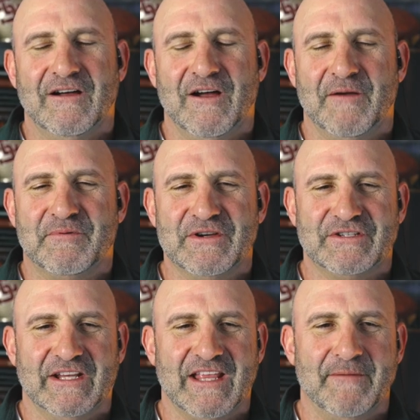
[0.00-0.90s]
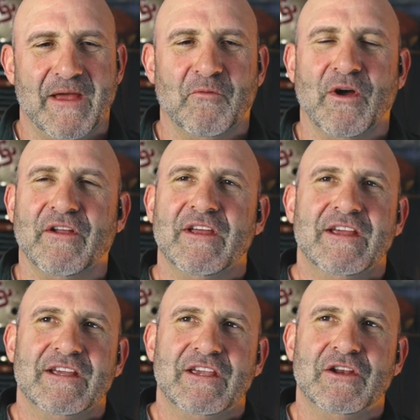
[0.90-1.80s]
Oh, I appreciate that, man. Well,
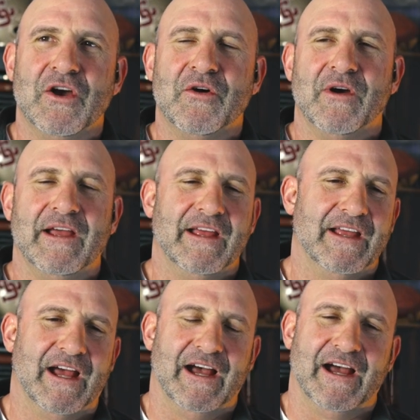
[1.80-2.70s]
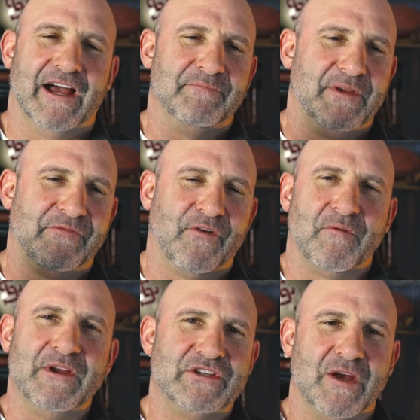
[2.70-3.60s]
you know, uh, before
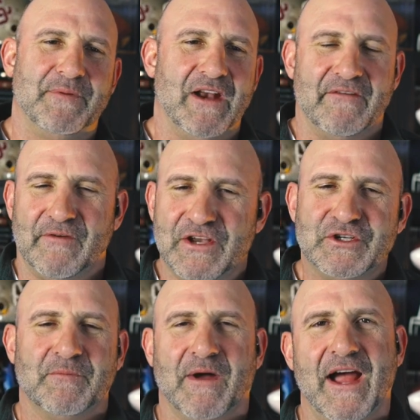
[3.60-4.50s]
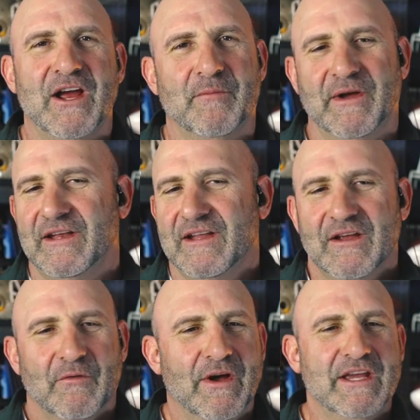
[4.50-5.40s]
we jump in, I've read your bio, but
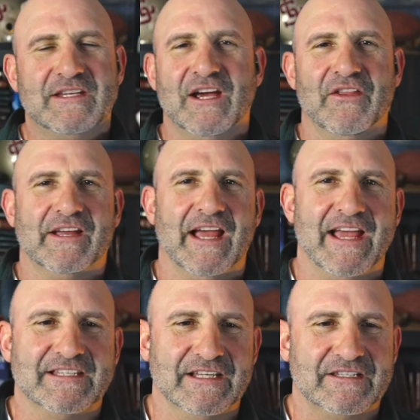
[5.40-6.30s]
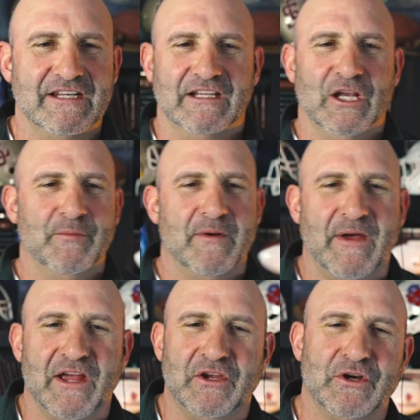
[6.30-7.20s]
why don't you tell the guys listening a little bit
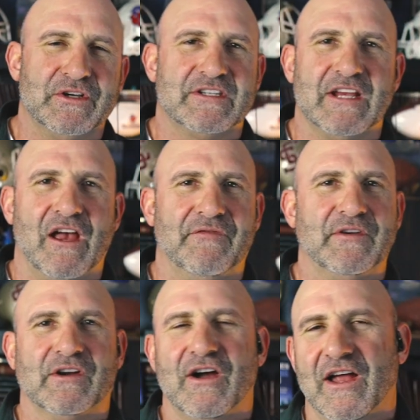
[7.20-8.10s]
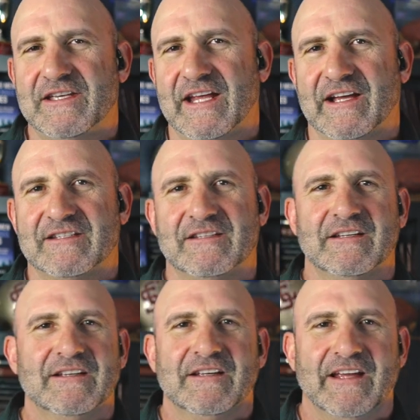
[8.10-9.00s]
about yourself, your context,
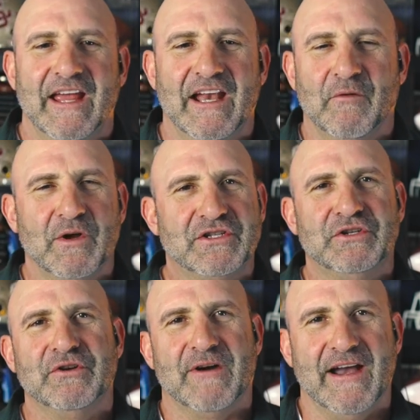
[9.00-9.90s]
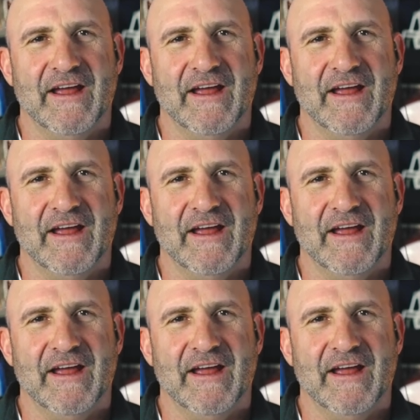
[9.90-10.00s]
and uh, what you're doing right